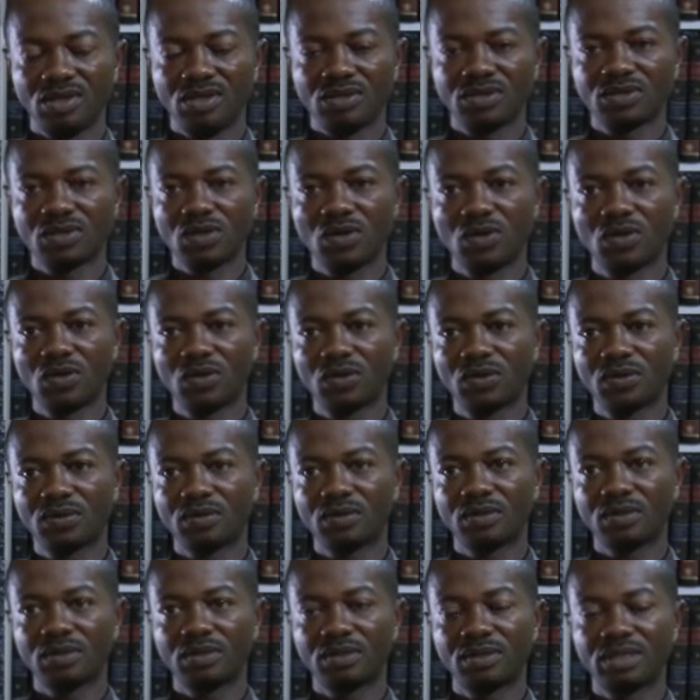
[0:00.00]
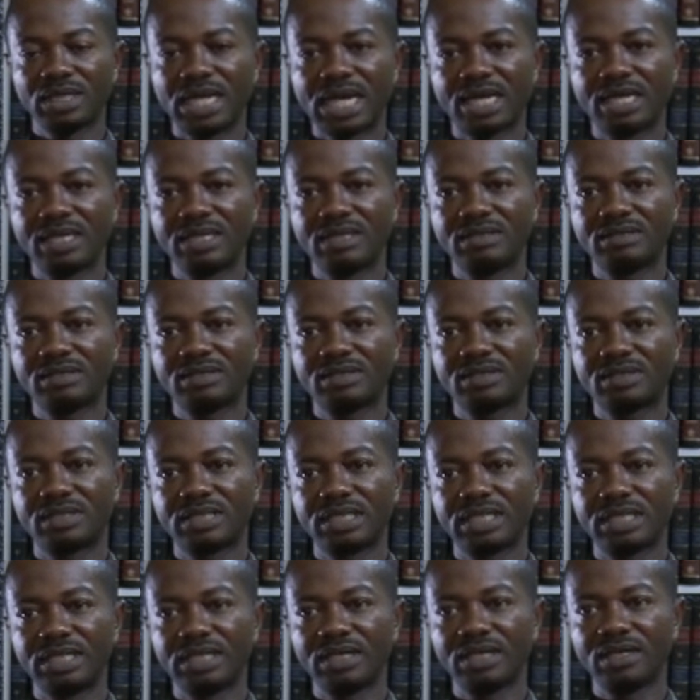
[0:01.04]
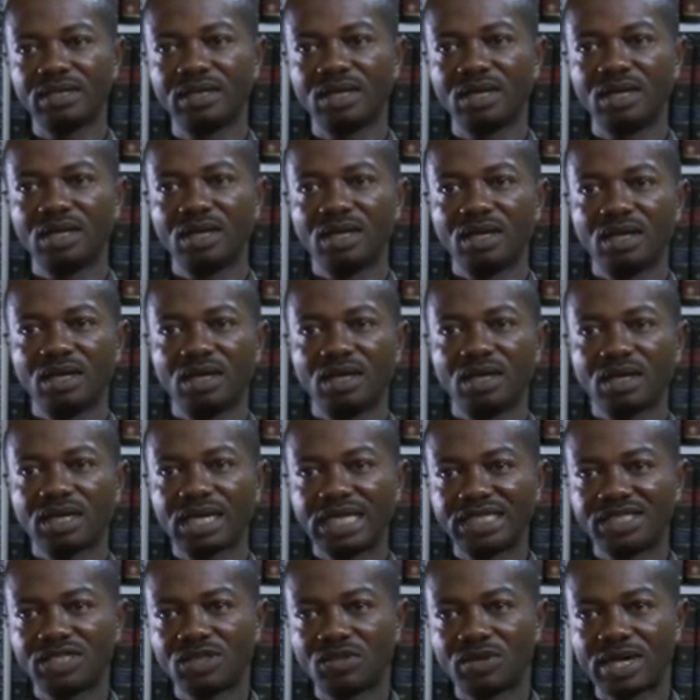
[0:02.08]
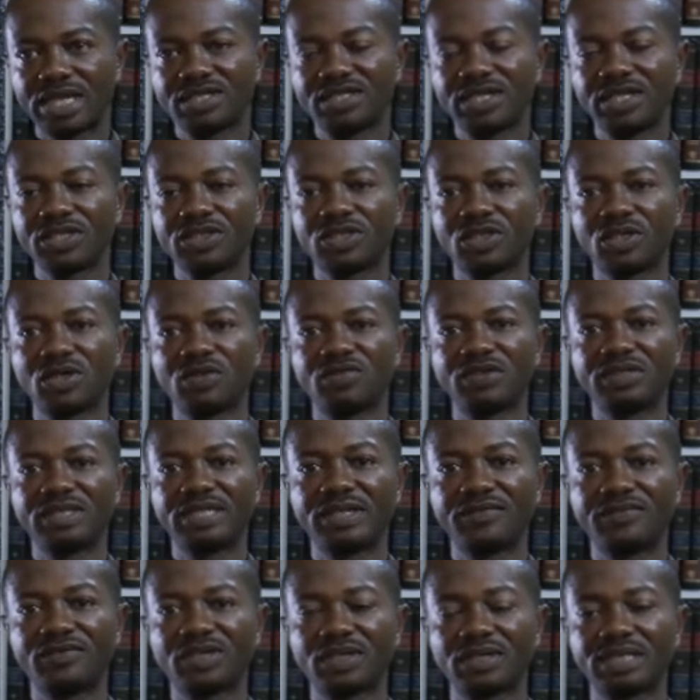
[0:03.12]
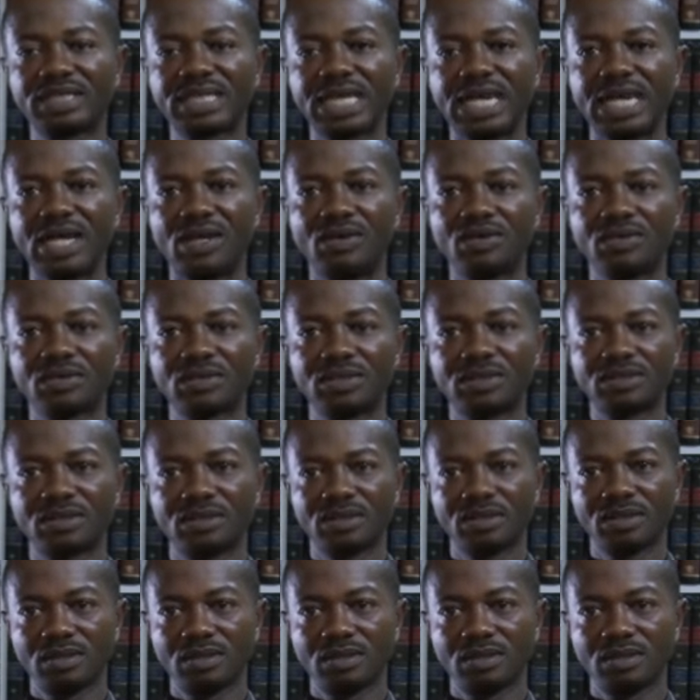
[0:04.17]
So that is the categorization of the diphthong sounds.